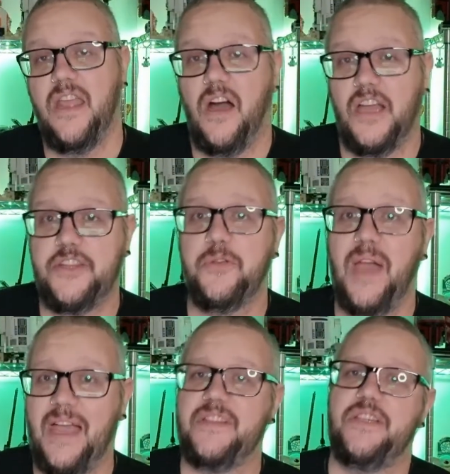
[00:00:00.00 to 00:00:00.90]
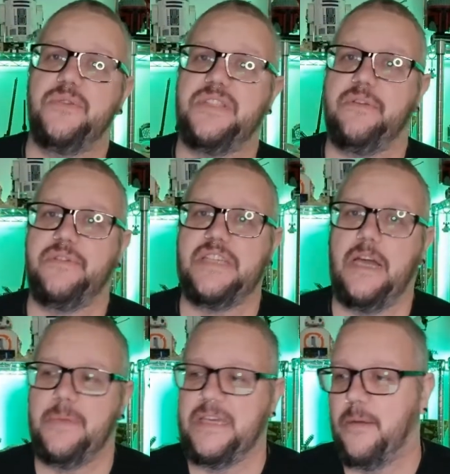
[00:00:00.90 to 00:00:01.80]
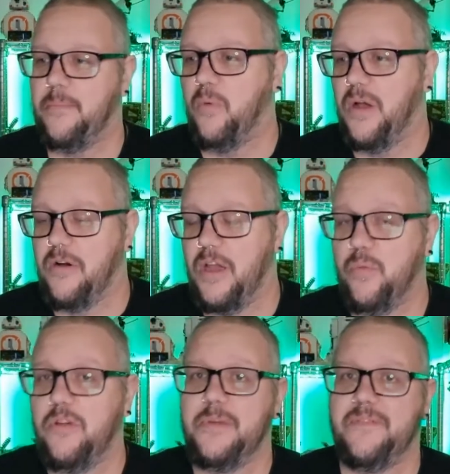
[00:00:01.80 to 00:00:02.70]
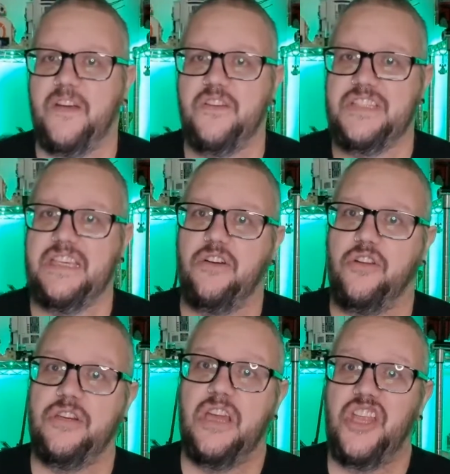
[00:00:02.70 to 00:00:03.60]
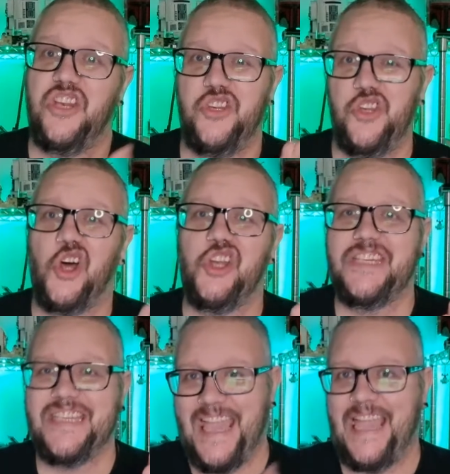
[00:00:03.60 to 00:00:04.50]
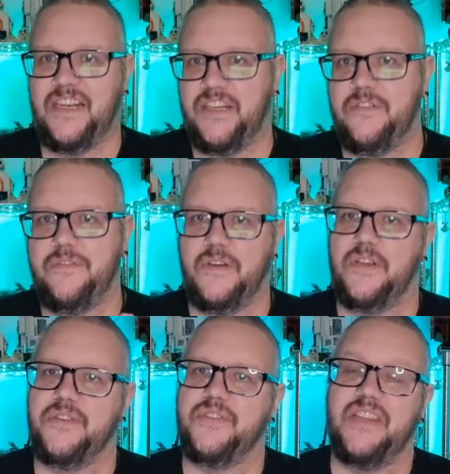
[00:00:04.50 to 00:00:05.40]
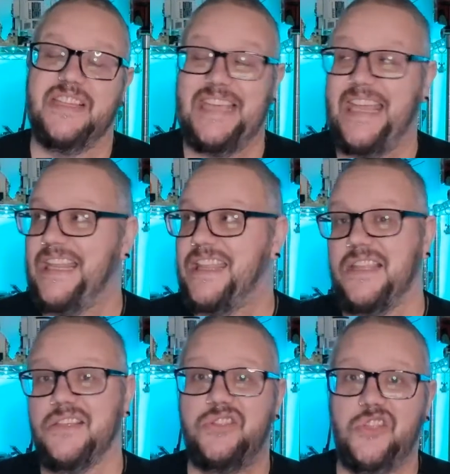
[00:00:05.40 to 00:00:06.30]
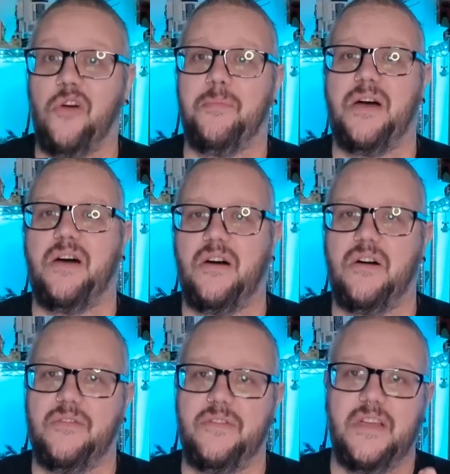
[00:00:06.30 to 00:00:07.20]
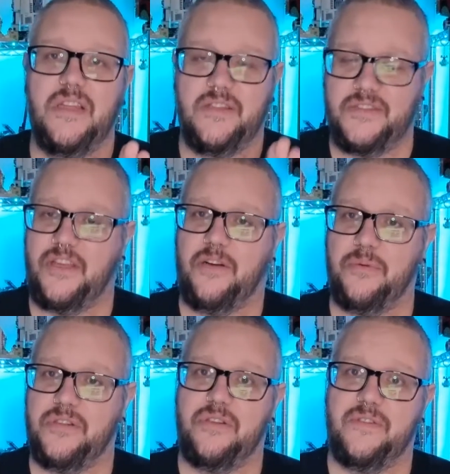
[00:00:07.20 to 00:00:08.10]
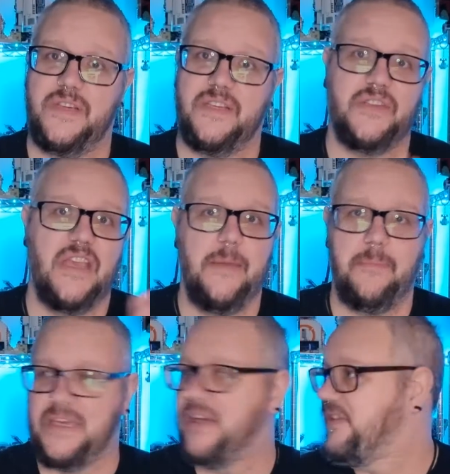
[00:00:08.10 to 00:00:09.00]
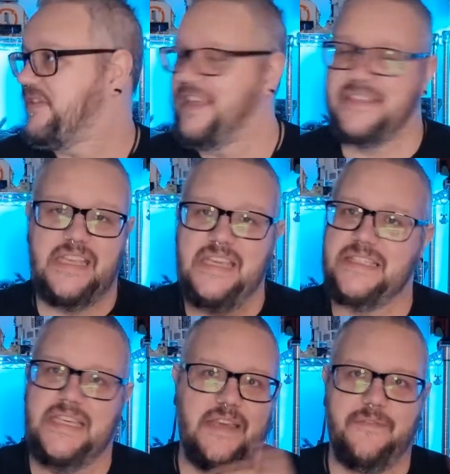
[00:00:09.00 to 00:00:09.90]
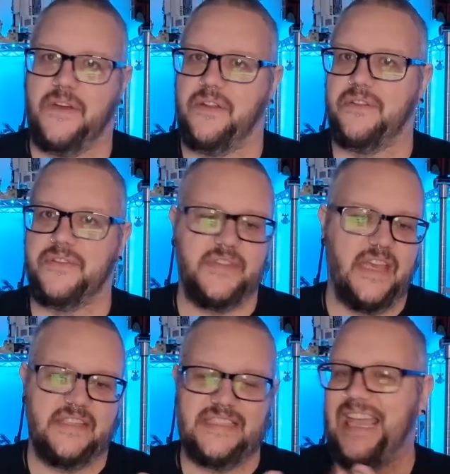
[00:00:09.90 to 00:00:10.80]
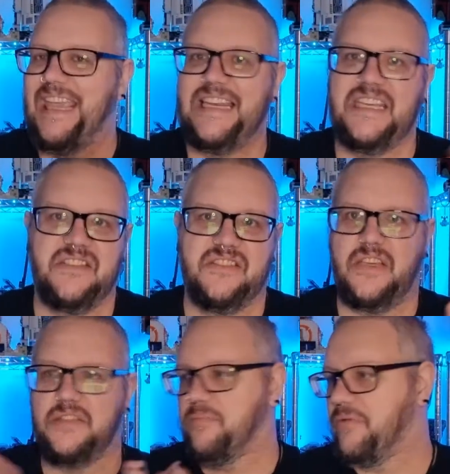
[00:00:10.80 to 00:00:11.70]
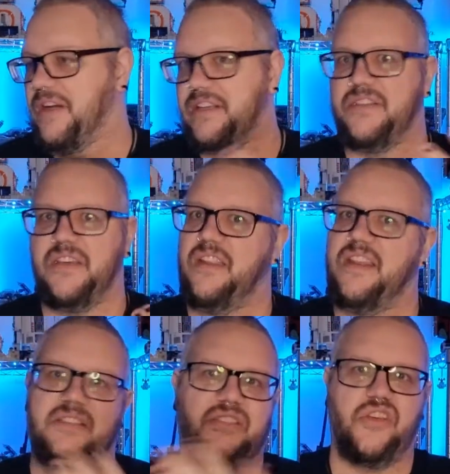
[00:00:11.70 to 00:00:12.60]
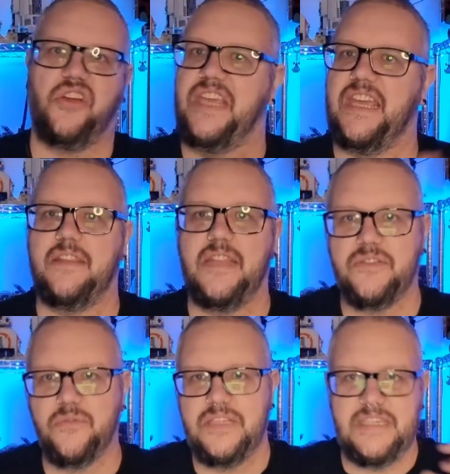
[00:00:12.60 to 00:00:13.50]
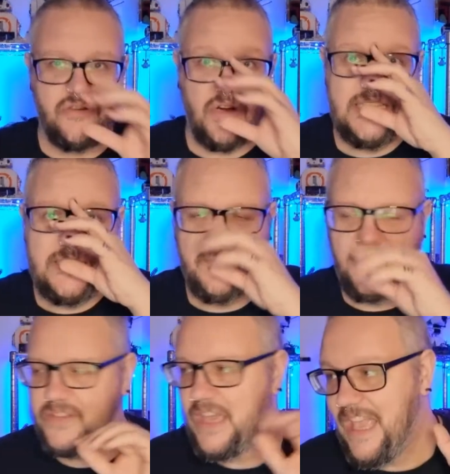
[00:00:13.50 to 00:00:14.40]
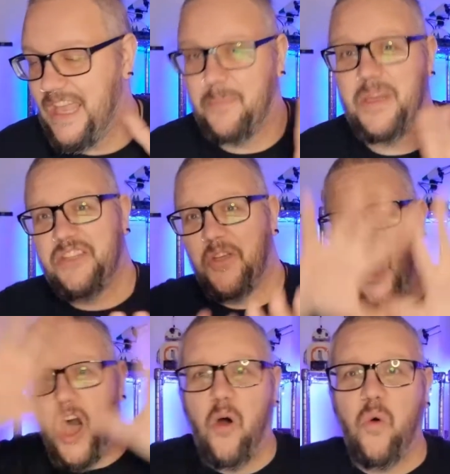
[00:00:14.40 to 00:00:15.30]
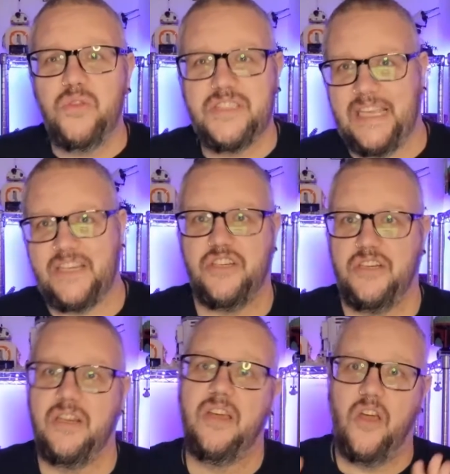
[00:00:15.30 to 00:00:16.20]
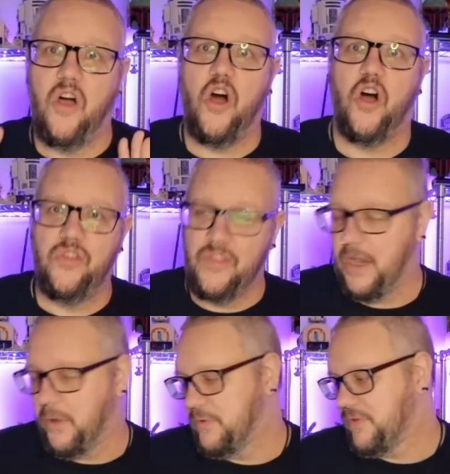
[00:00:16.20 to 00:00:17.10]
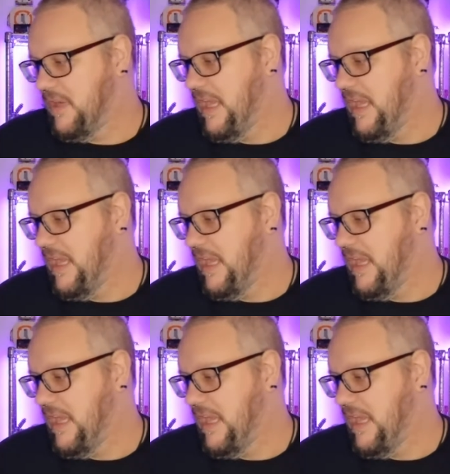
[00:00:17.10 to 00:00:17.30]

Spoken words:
I do have a new series coming up where I will be focusing on non-canon fonts, so that's anything that's not part of the Star Wars universe, because there's DC fonts, there's Aliens, there's Predator, there's Sonic, there's all these crazy fonts, and I'm going to do a whole section on those.